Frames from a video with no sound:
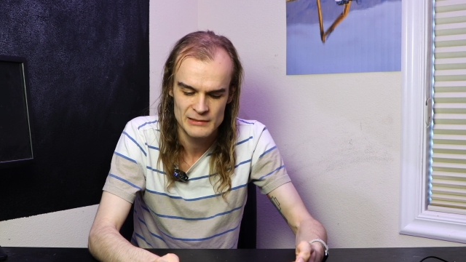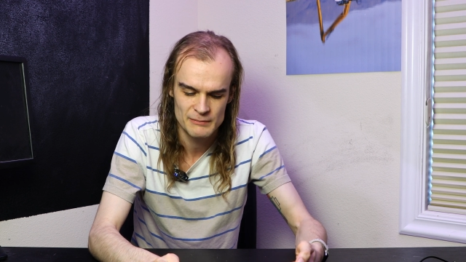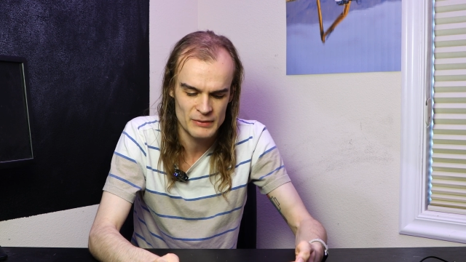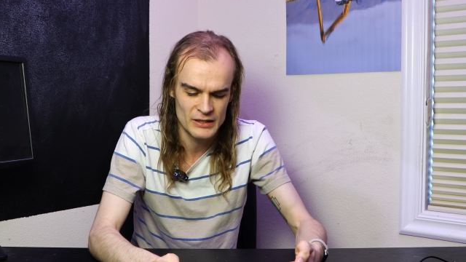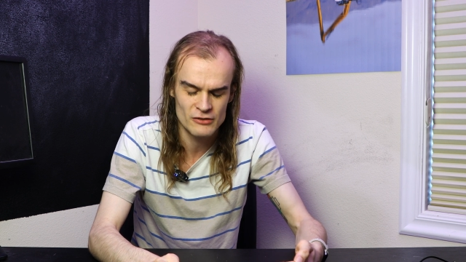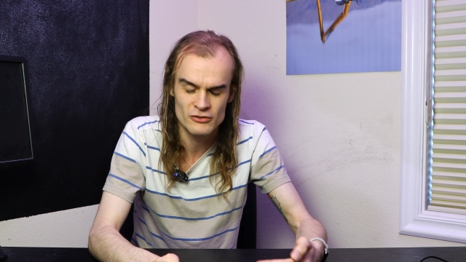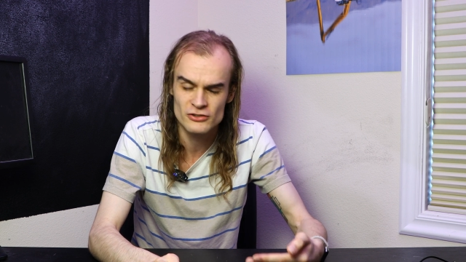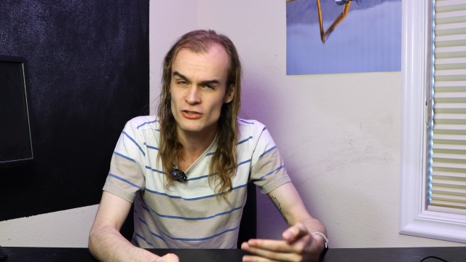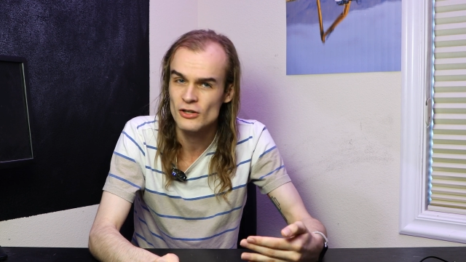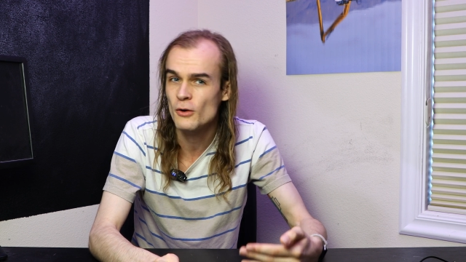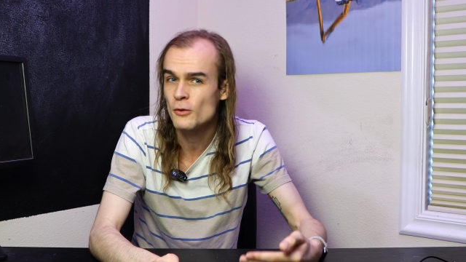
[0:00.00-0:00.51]
but
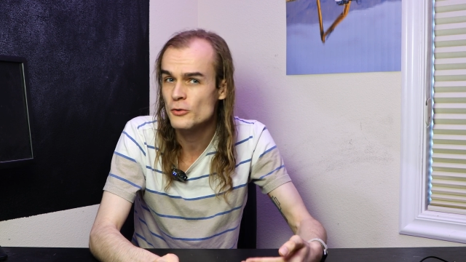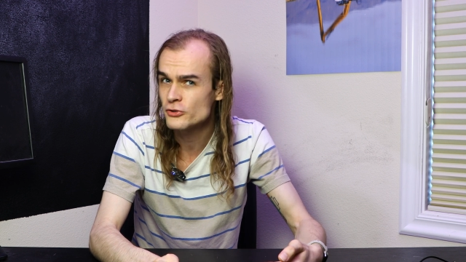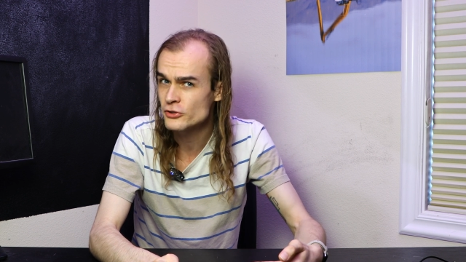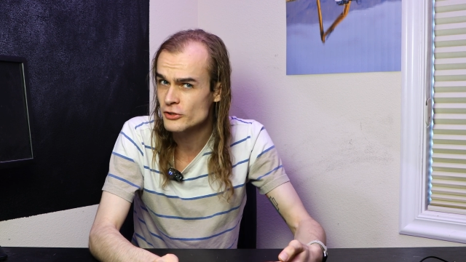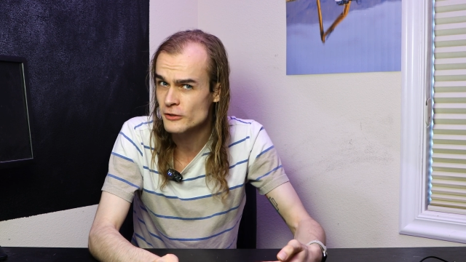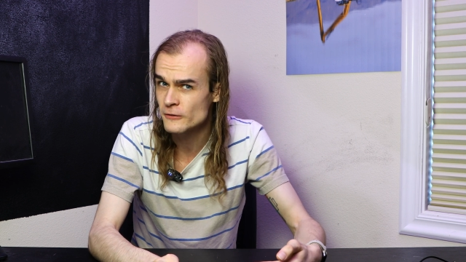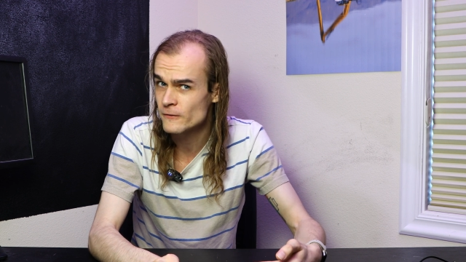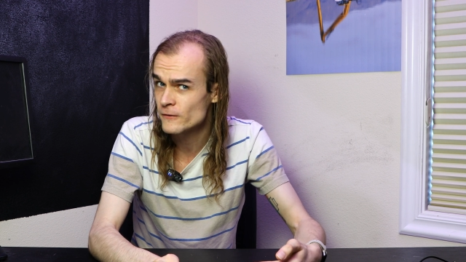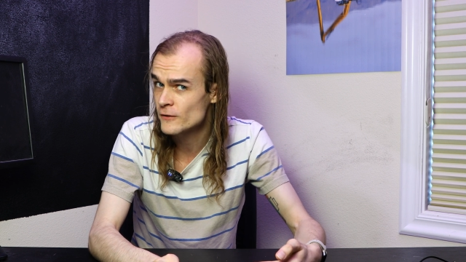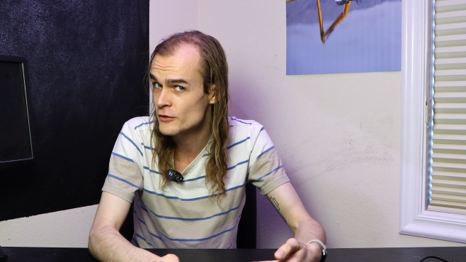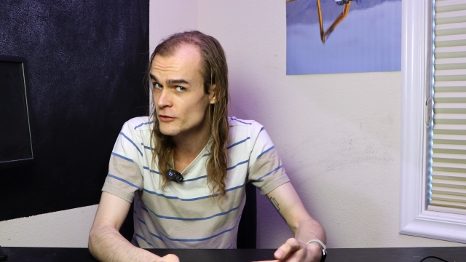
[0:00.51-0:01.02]
it was also
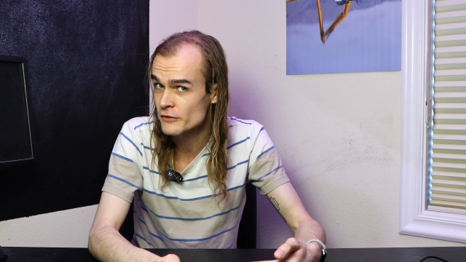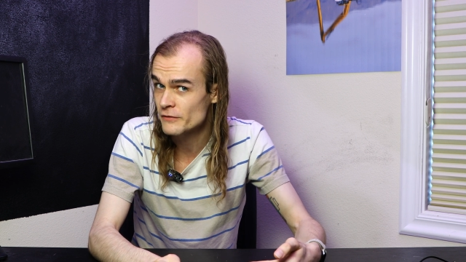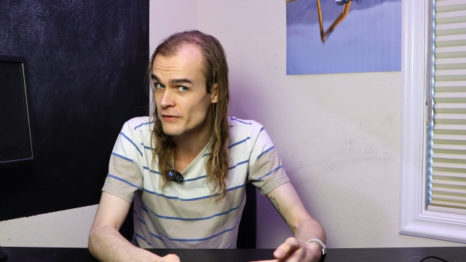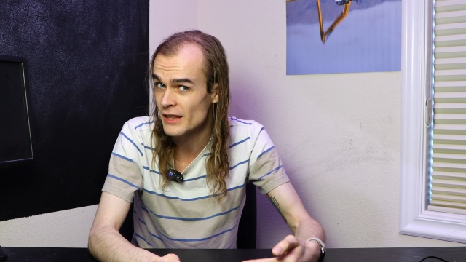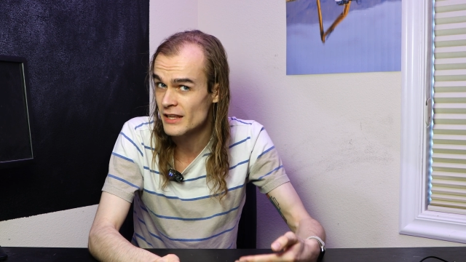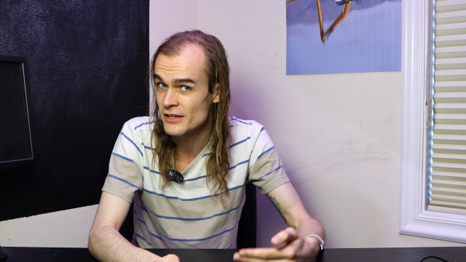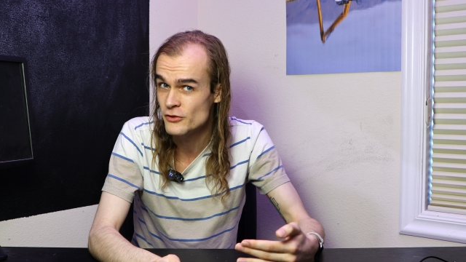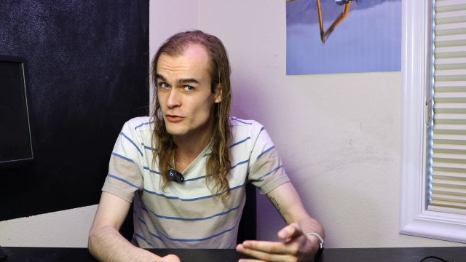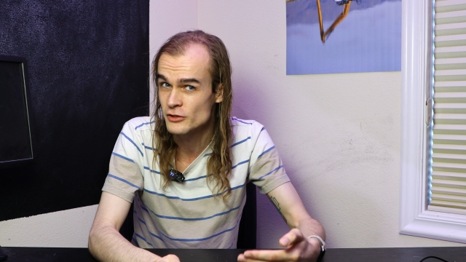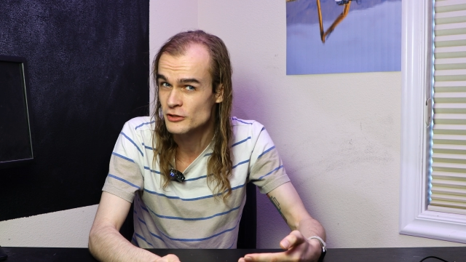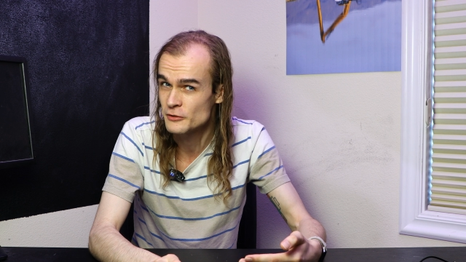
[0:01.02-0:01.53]
confirmed with
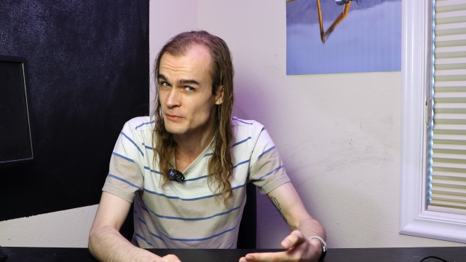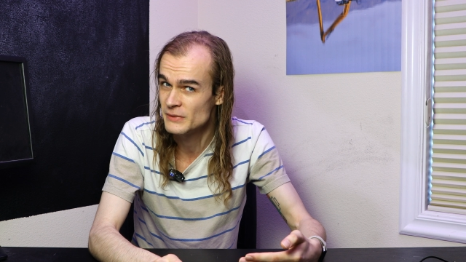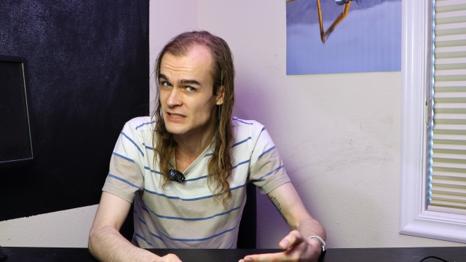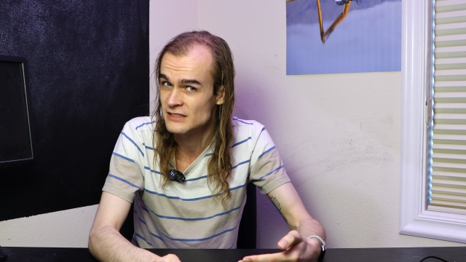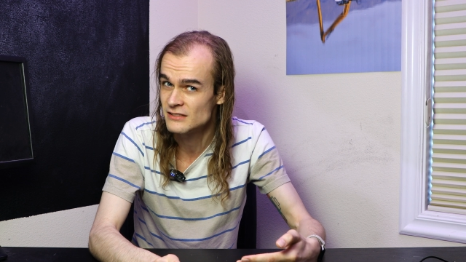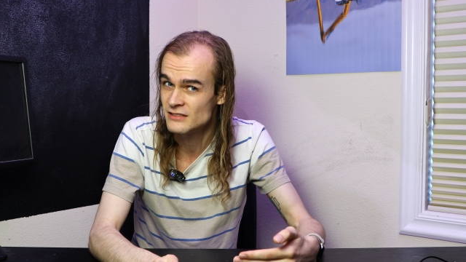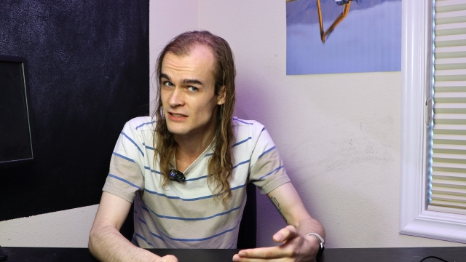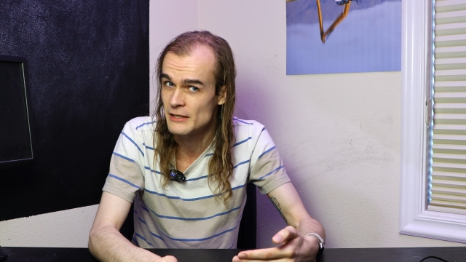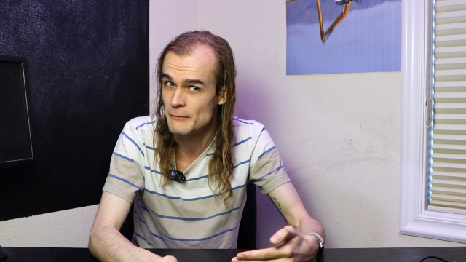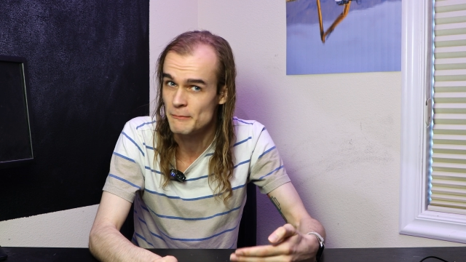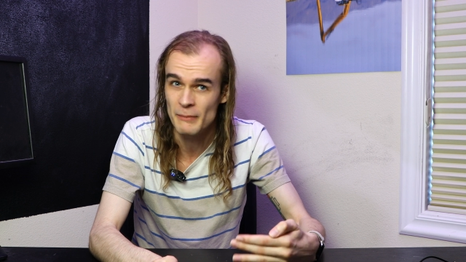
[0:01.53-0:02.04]
the
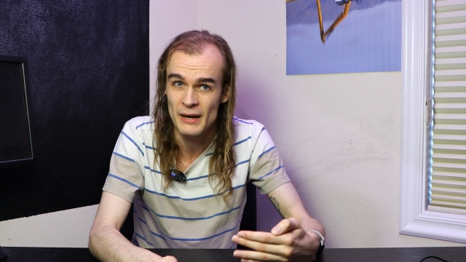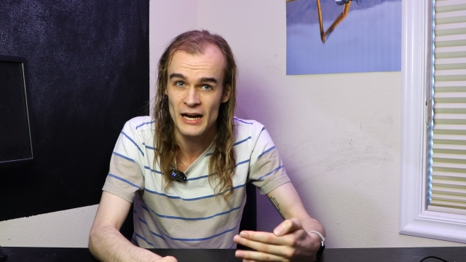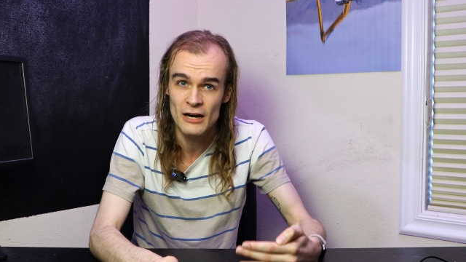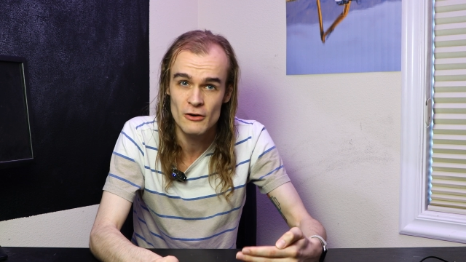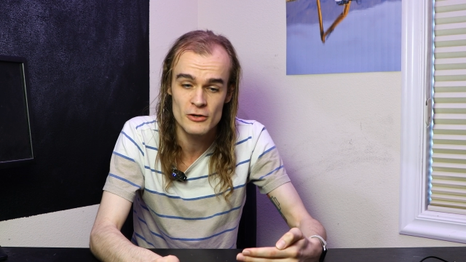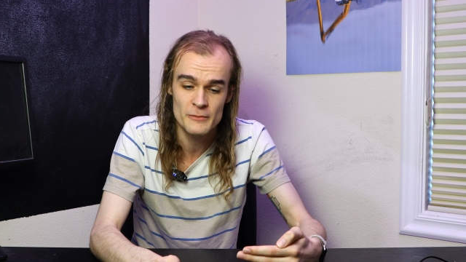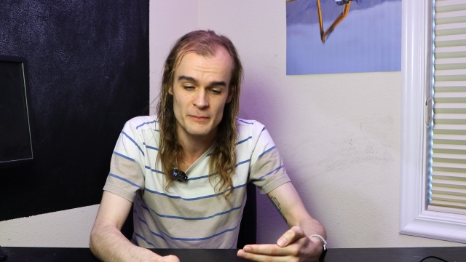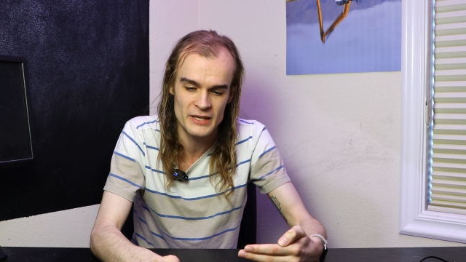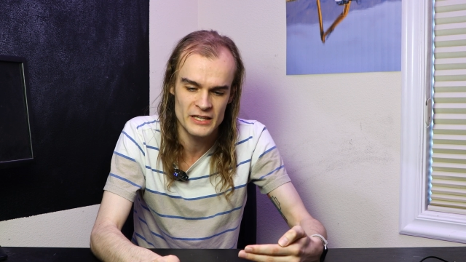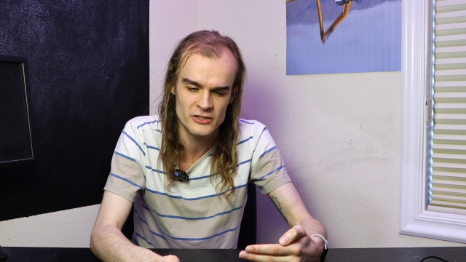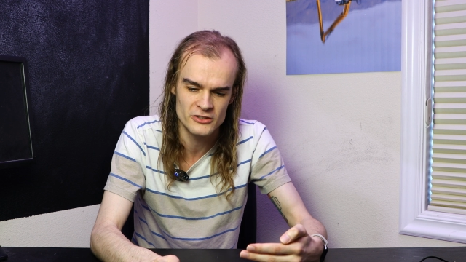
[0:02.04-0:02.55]
USB-C
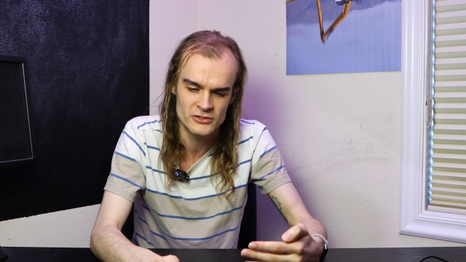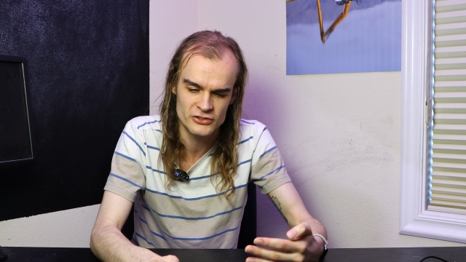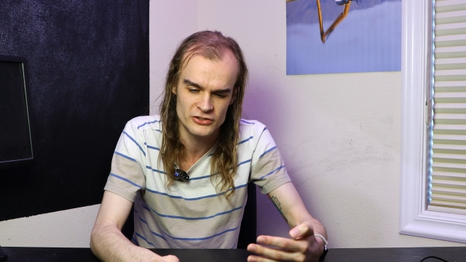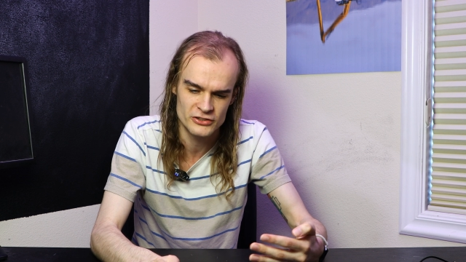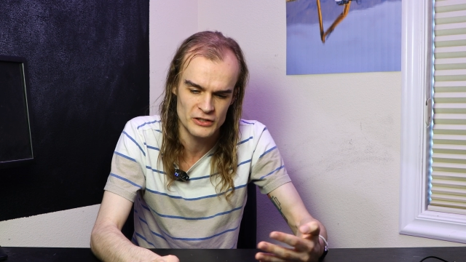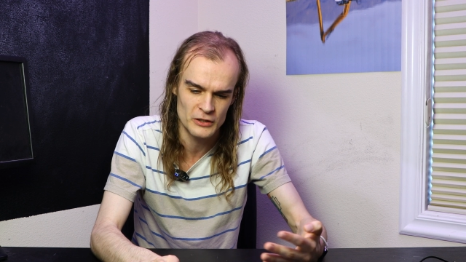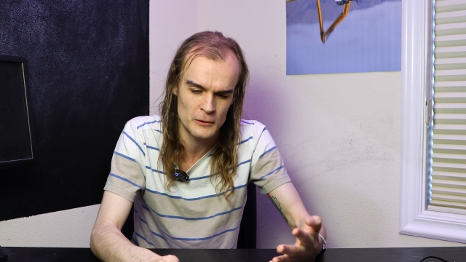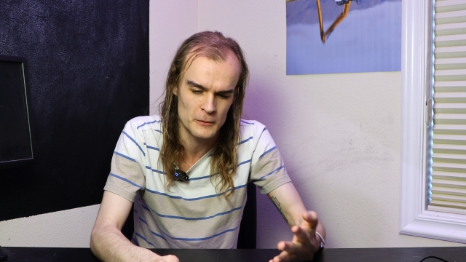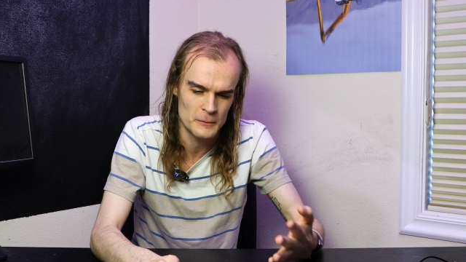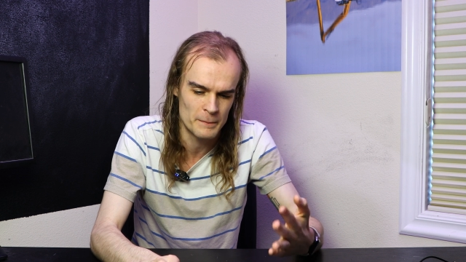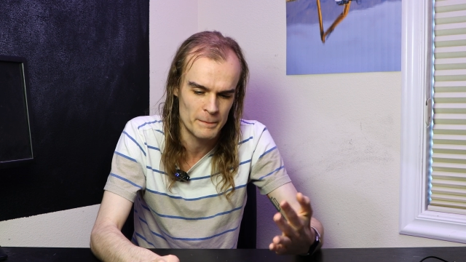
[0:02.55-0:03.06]
power meter,
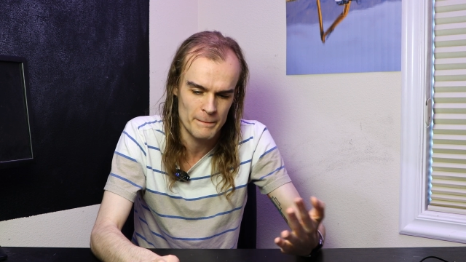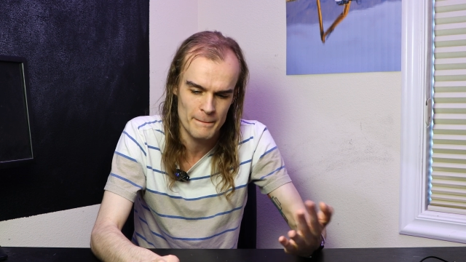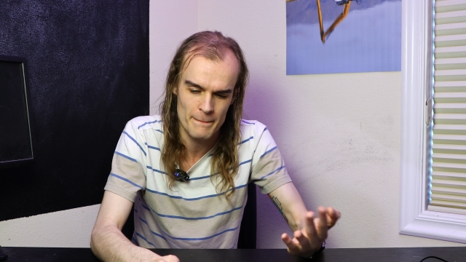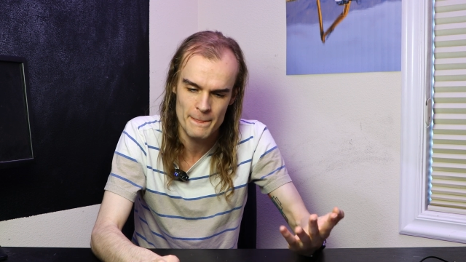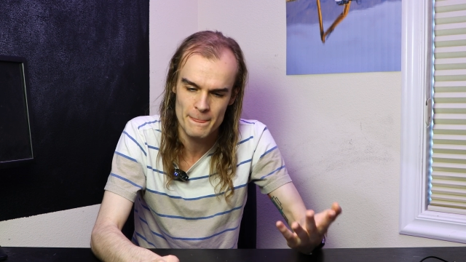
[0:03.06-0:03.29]
so